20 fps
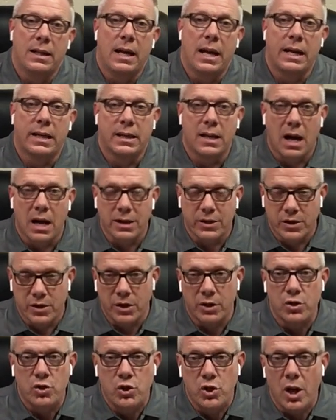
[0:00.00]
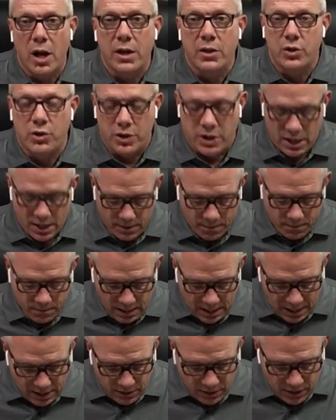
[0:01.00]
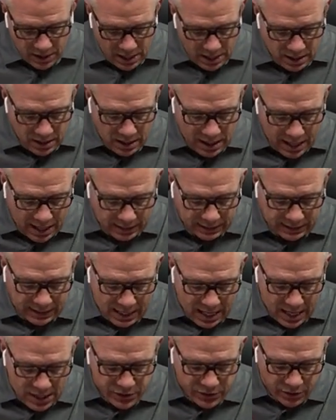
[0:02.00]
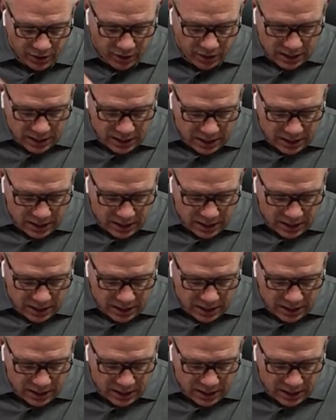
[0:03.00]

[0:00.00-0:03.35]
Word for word: and God's going to judge them. And then Eleazar and